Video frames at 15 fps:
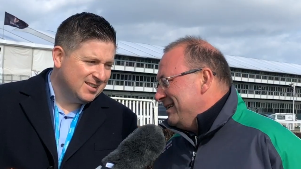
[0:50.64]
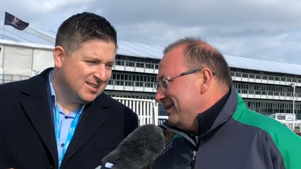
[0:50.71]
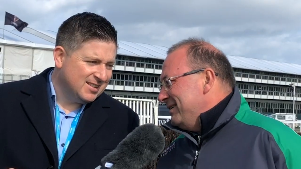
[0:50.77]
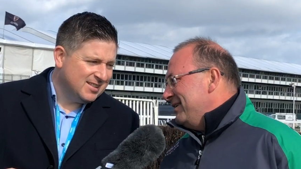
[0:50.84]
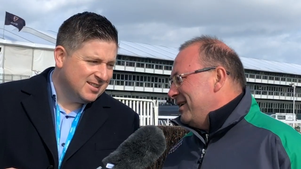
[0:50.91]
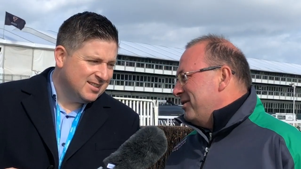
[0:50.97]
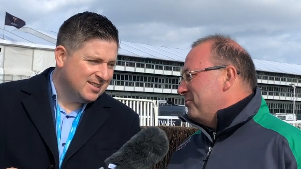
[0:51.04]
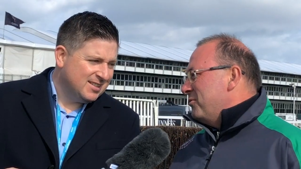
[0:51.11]

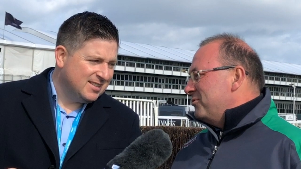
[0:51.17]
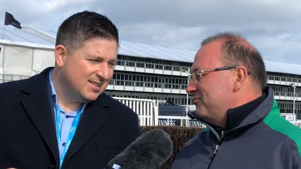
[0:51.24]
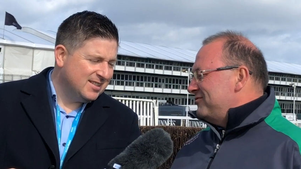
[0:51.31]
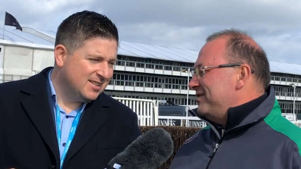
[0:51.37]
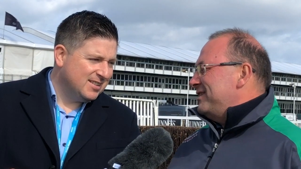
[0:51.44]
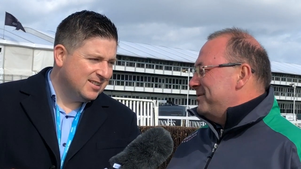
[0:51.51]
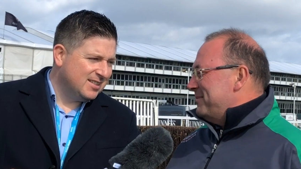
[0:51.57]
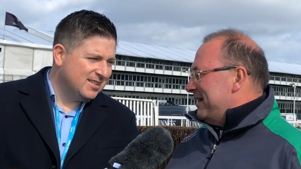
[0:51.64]
Speaker 1: You know, what
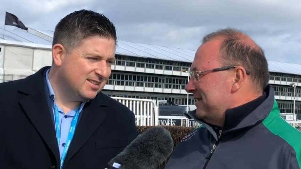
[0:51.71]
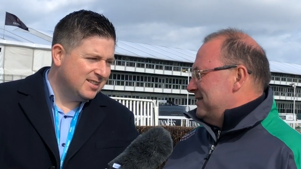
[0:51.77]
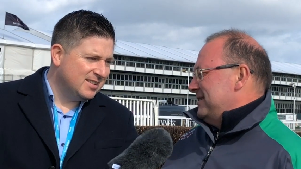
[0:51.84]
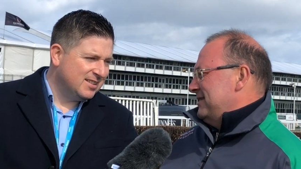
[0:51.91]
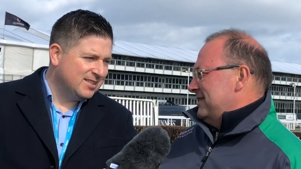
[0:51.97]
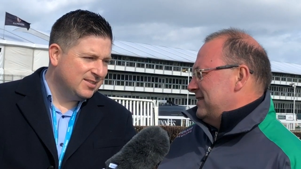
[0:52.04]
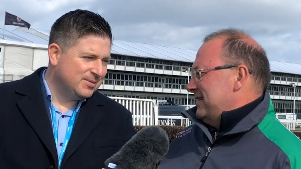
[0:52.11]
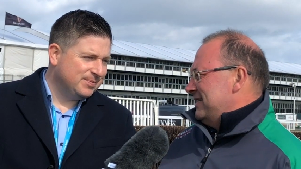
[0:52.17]
really
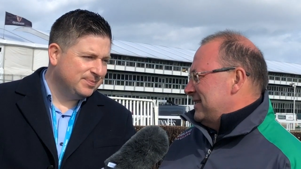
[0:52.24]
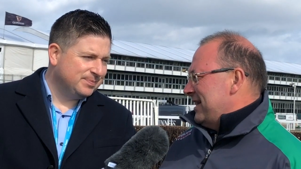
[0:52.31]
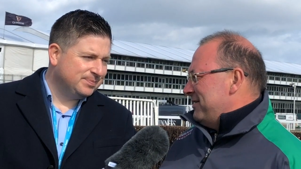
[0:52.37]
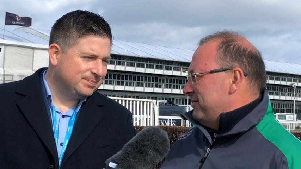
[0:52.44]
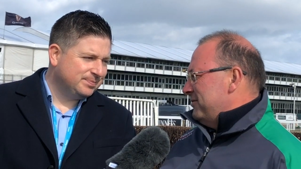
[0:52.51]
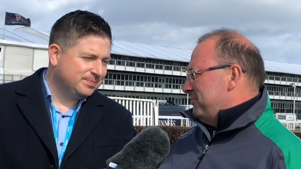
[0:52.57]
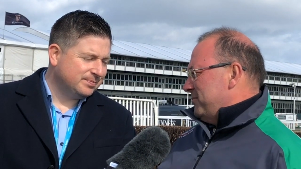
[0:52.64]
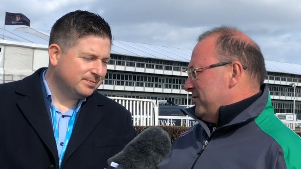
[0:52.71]
matters is, is how
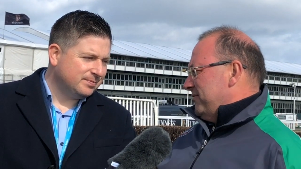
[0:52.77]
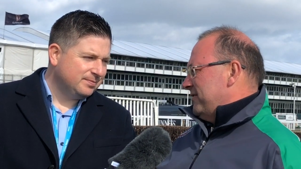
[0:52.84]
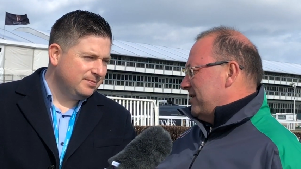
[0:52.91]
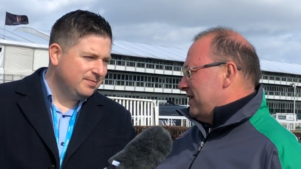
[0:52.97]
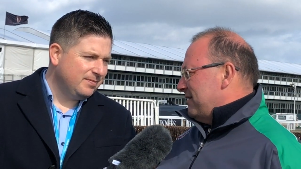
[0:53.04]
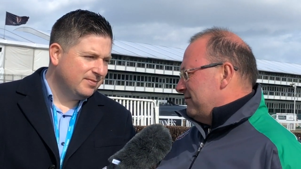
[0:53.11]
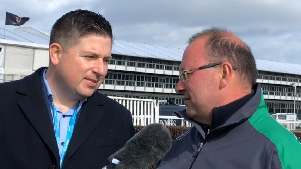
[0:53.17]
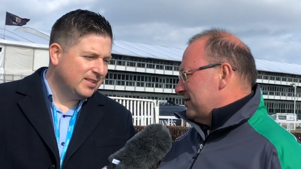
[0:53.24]
good Buveur
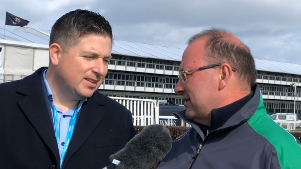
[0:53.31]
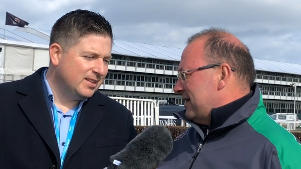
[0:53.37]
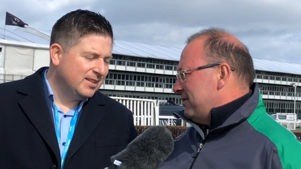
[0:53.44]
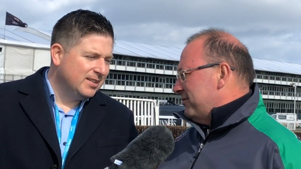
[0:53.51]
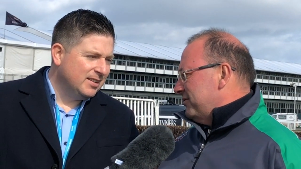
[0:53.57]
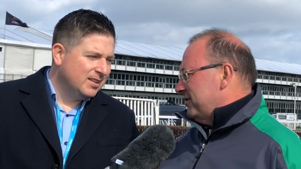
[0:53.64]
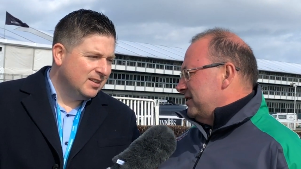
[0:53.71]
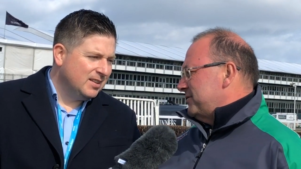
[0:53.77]
D'Air is and how
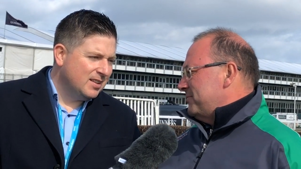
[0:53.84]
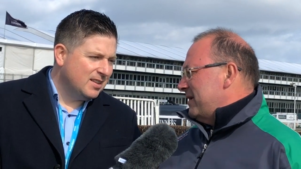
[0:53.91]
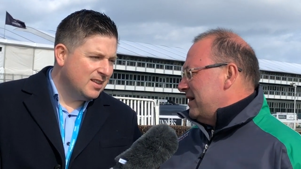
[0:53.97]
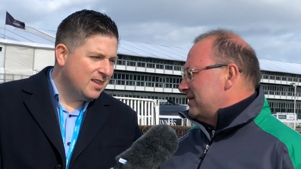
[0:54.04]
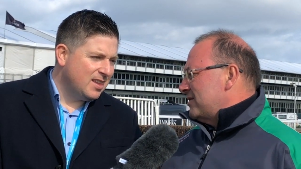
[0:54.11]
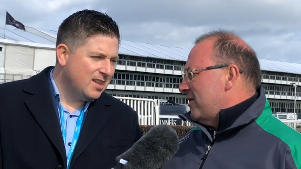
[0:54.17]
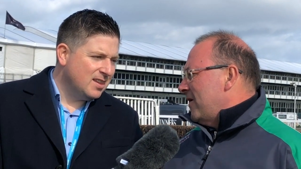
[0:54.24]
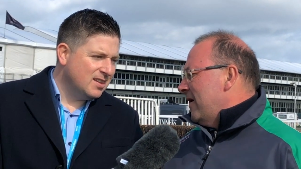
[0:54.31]
good these
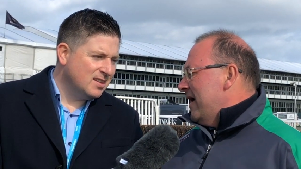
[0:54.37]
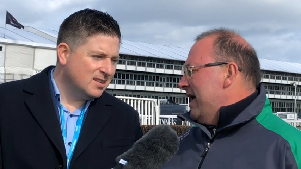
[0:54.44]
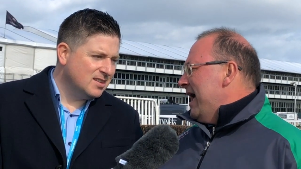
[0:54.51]
mares are.